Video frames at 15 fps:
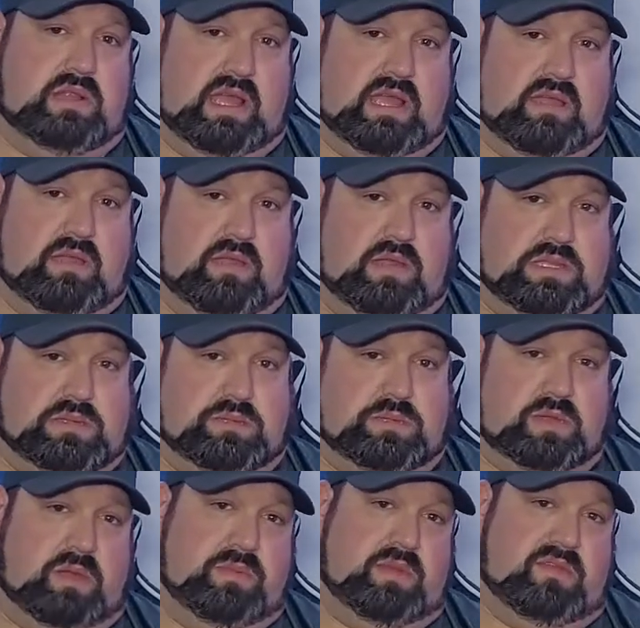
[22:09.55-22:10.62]
liking and
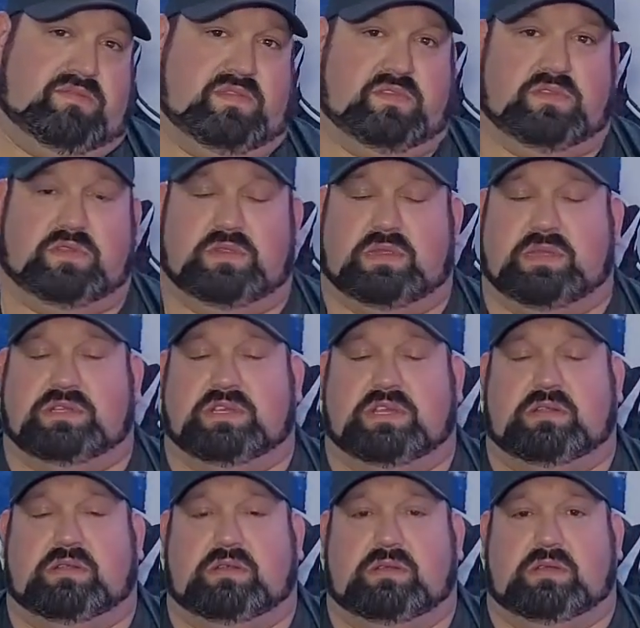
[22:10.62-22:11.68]
subscribing if you're new to the
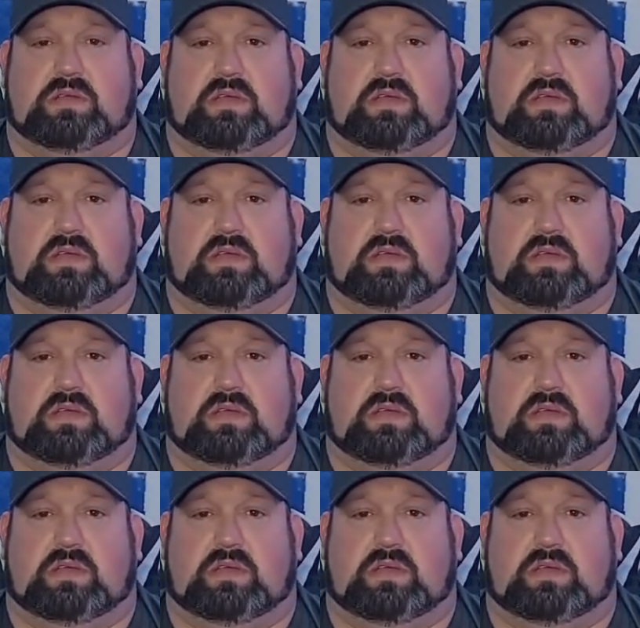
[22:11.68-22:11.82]
channel.